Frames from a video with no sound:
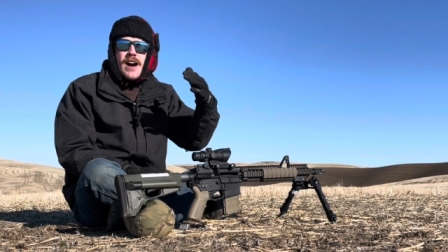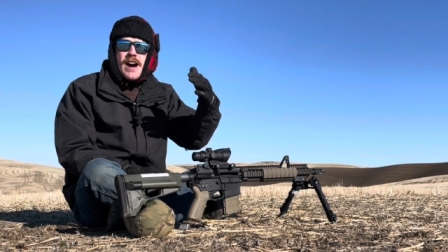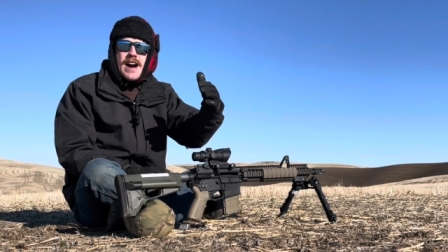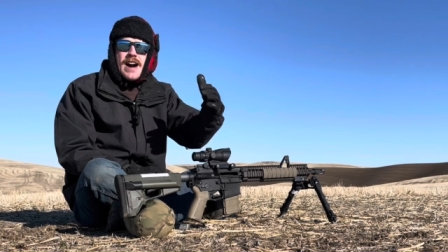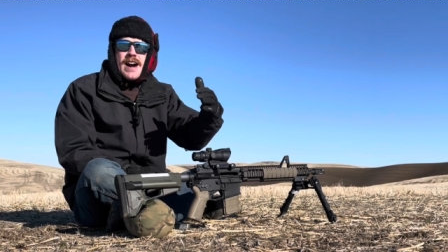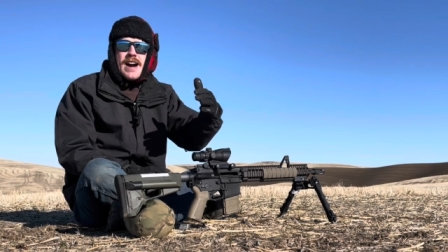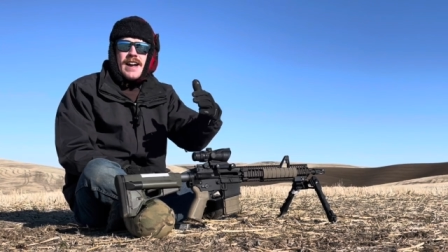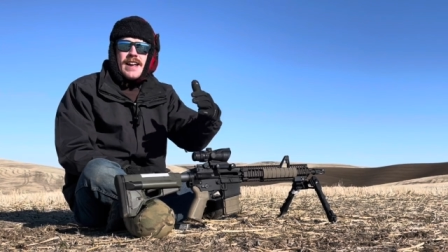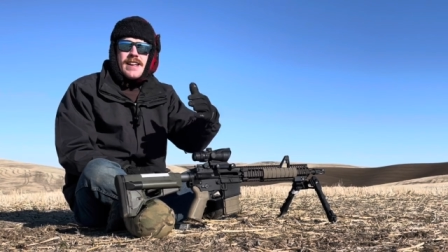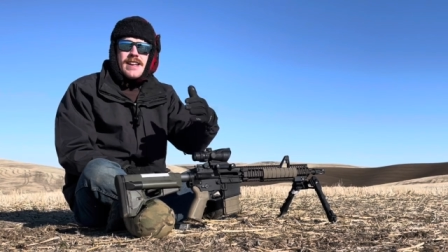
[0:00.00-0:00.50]

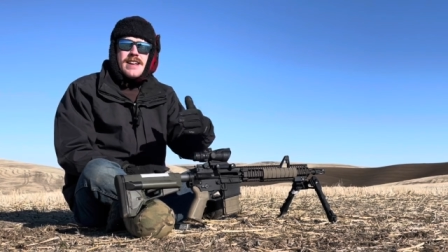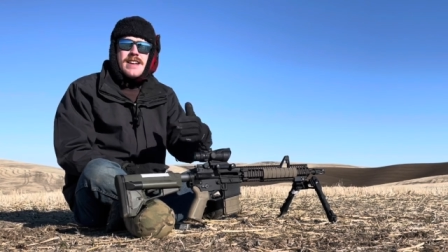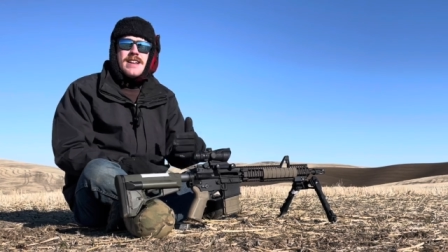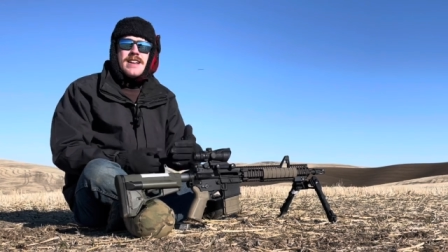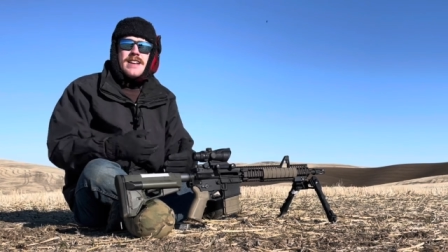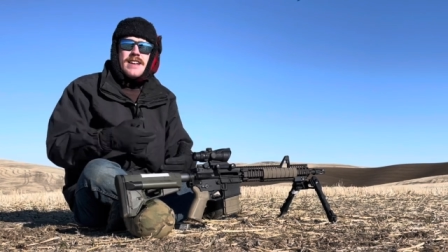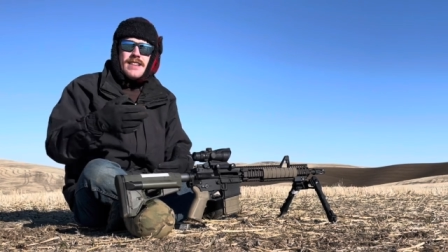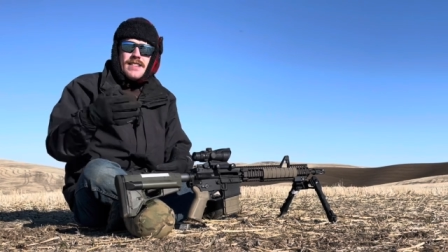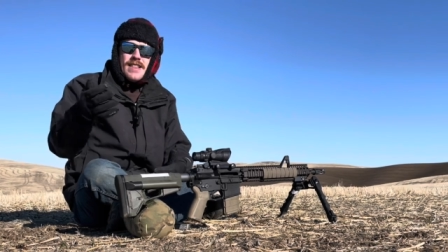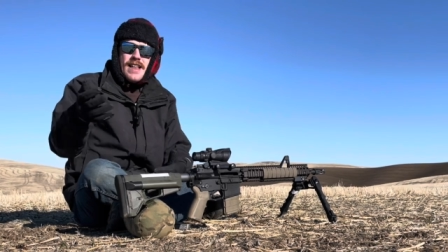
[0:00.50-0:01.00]
high,
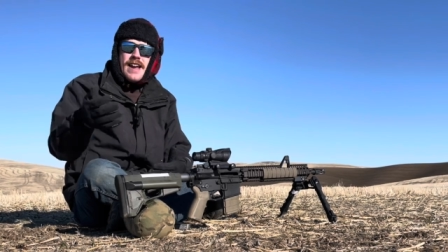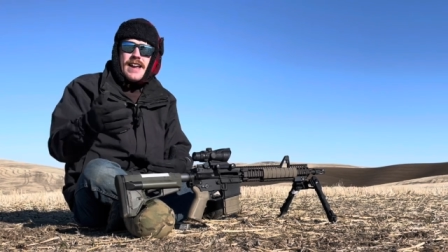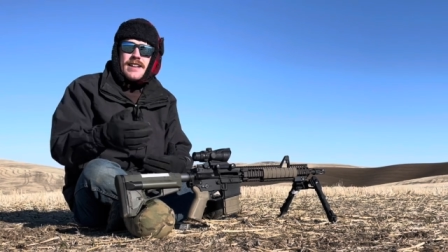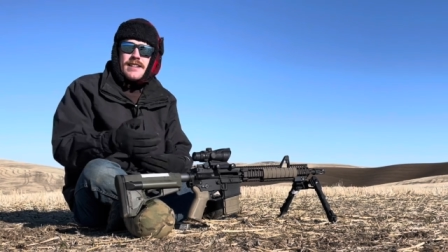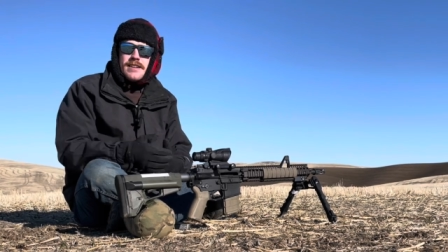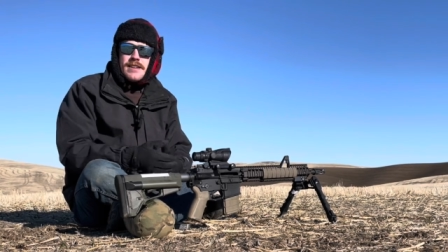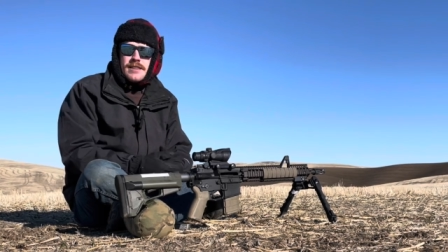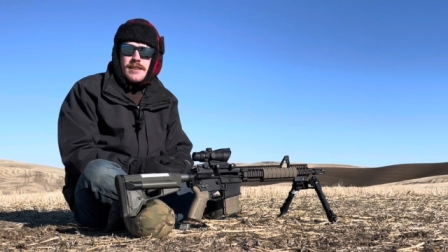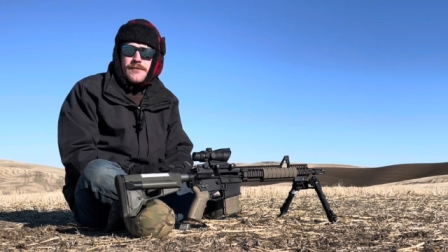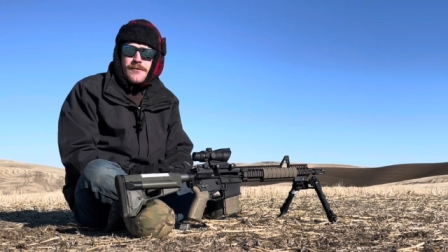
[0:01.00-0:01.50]

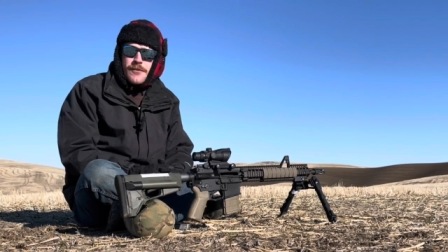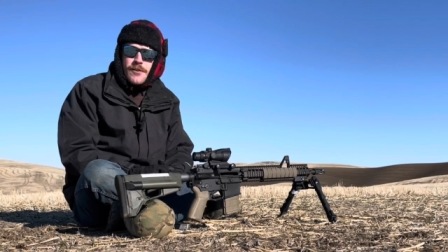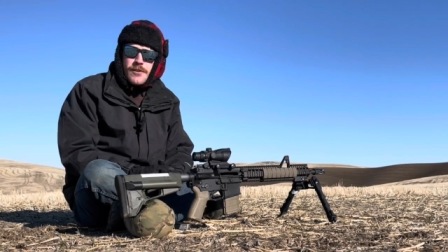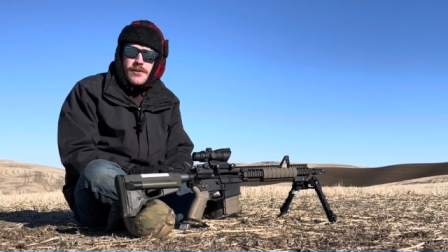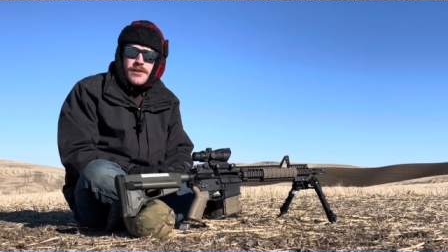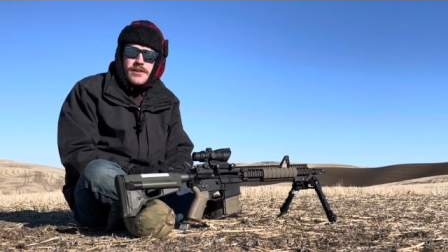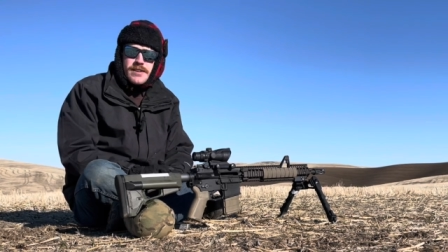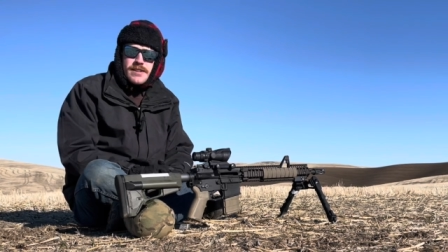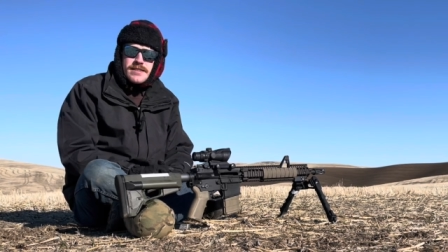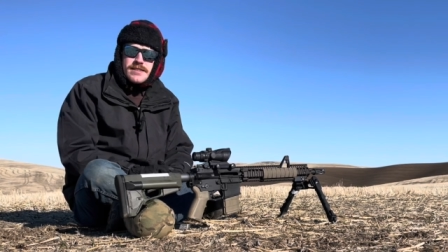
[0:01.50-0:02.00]
likely at the
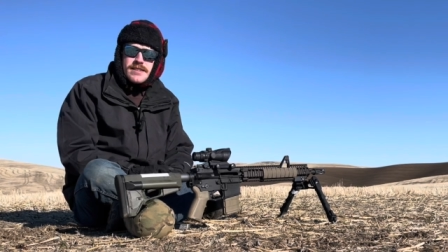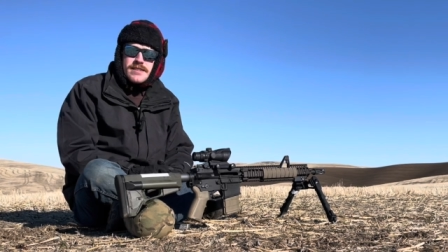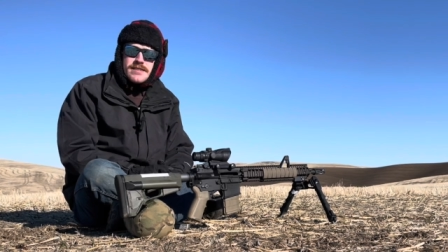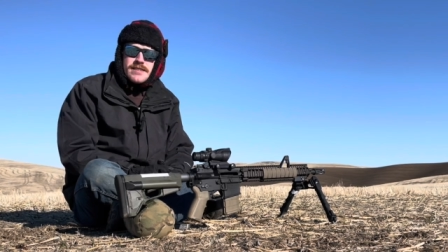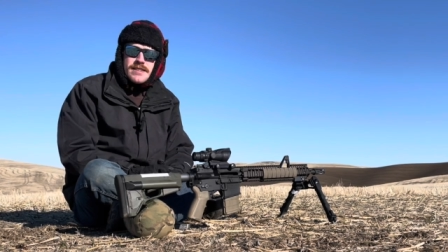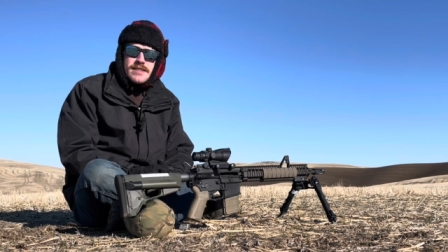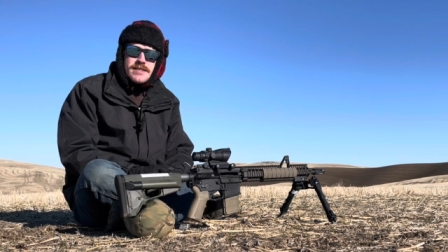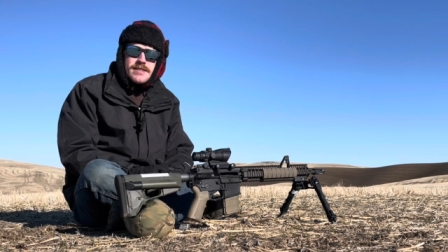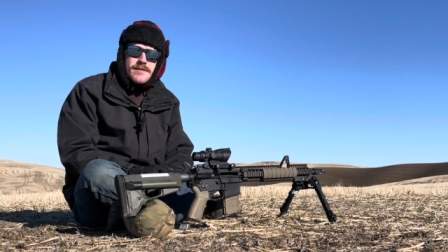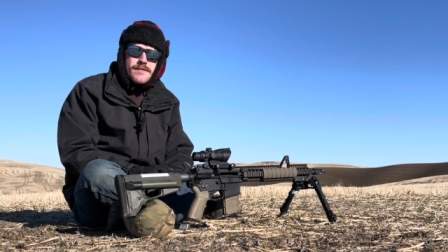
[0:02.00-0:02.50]
further
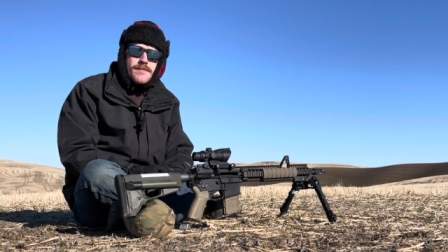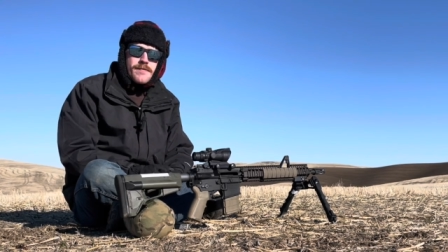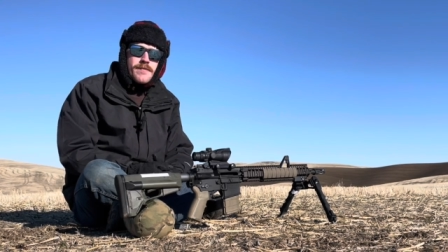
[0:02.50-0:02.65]
distances.